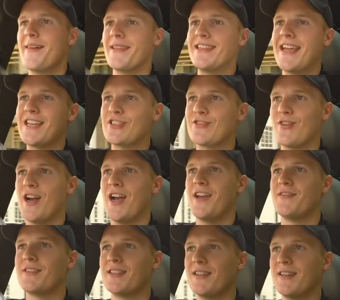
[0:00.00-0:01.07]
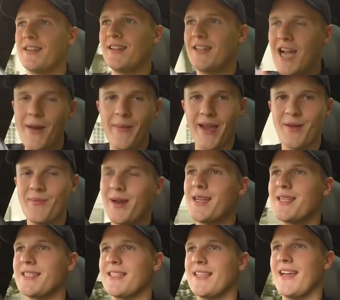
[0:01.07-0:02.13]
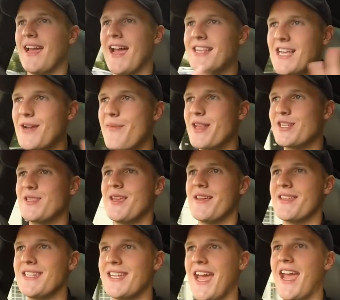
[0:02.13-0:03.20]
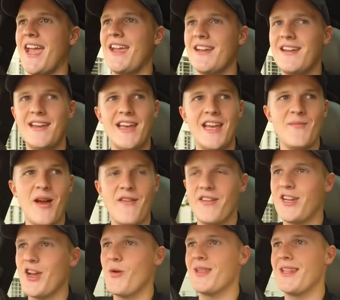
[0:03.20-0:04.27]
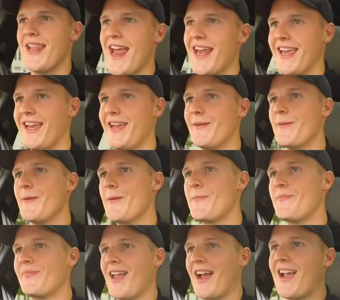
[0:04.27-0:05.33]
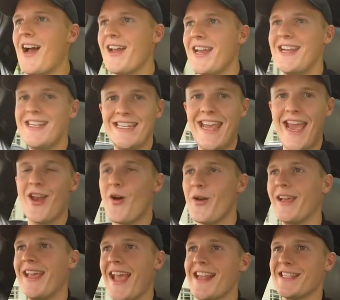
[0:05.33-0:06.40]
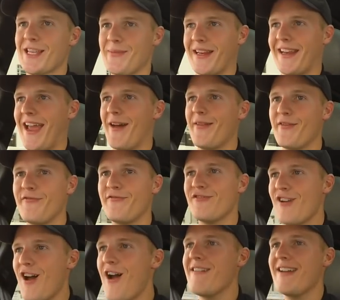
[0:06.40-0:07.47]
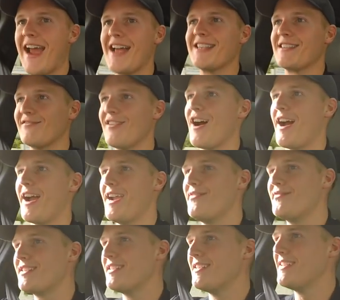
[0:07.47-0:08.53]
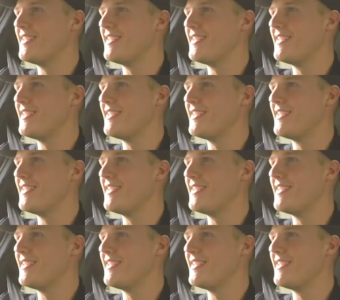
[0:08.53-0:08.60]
other test drives coming, because as I mentioned the other day in my video with Lenny, I kind of need to get on and get something now. The Ferrari has arrived.